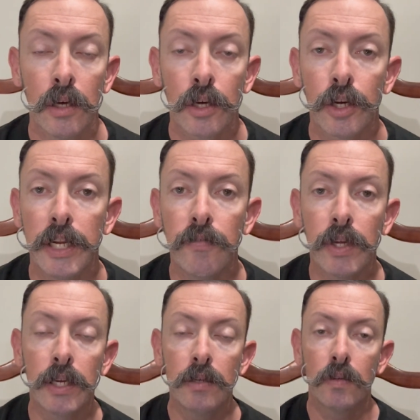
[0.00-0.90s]
Good
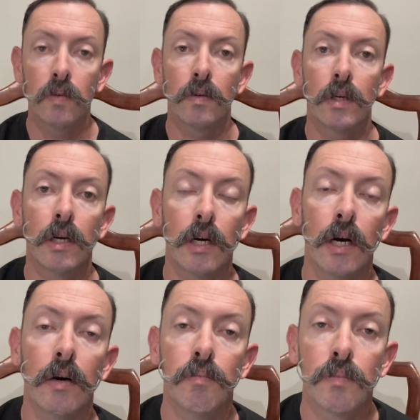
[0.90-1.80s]
evening.
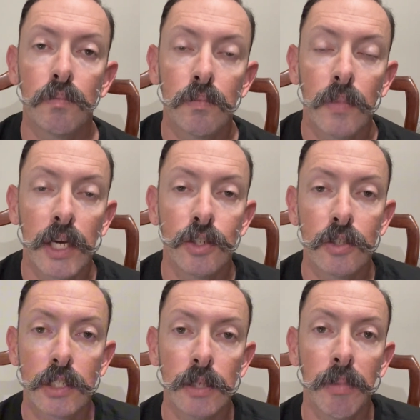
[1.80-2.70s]
As you can
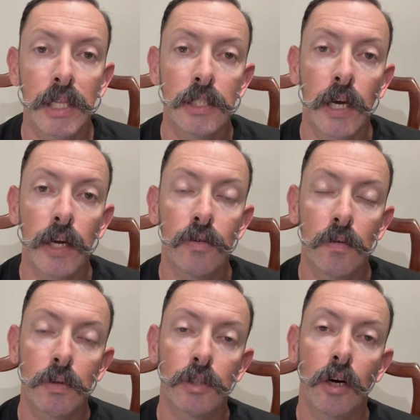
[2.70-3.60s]
see by the title, I
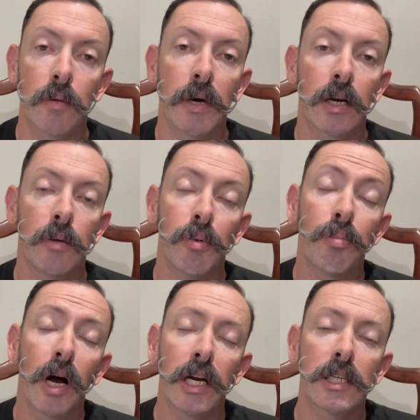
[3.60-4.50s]
want to talk about a couple of
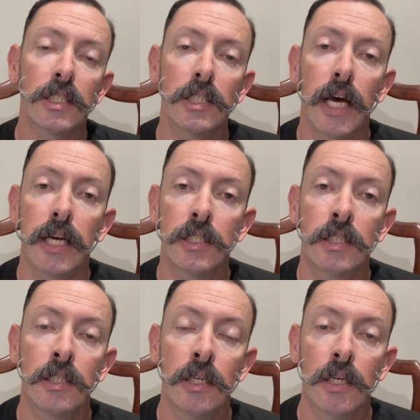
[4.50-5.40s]
products that
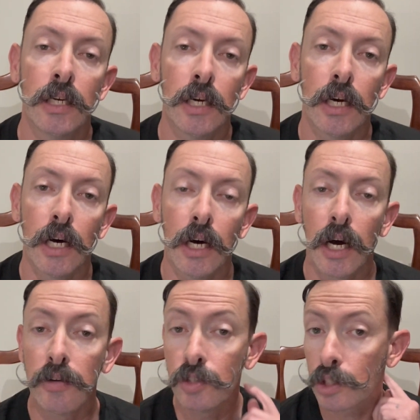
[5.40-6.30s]

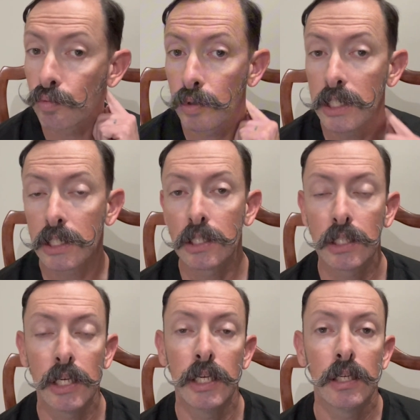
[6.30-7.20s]
I've just
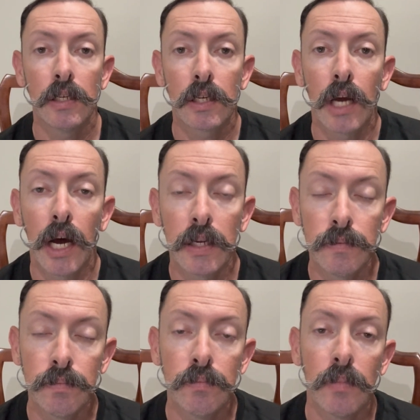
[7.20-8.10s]
recently
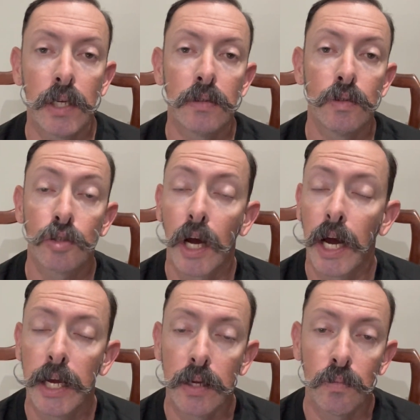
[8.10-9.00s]
gotten and
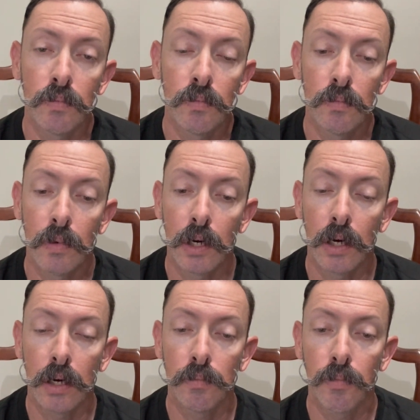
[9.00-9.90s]
tried. And
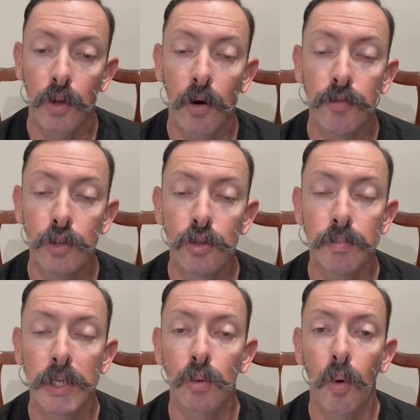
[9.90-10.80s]
though I've used
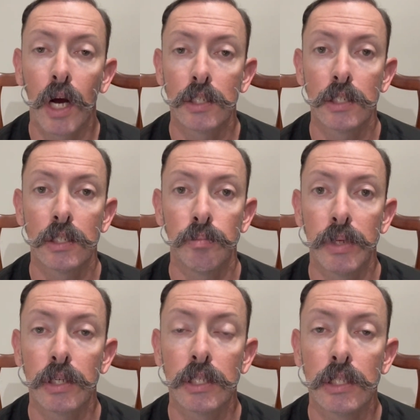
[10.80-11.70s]
beard washes and
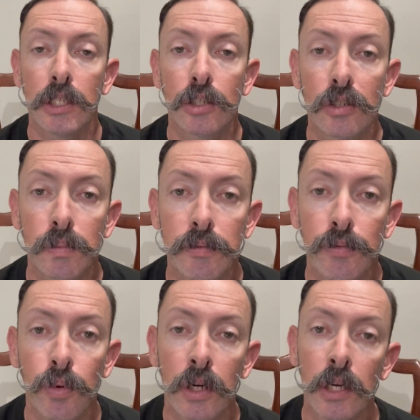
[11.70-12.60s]
beard conditioners
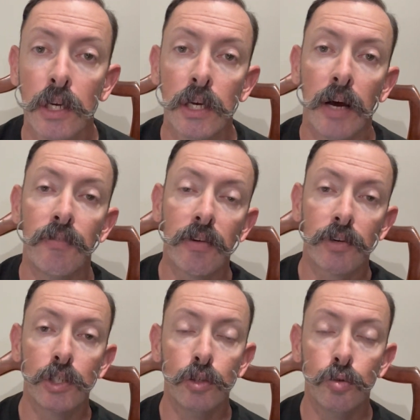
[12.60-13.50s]
before, I've never
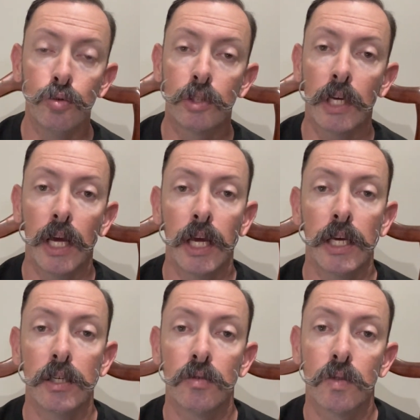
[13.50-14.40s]
used a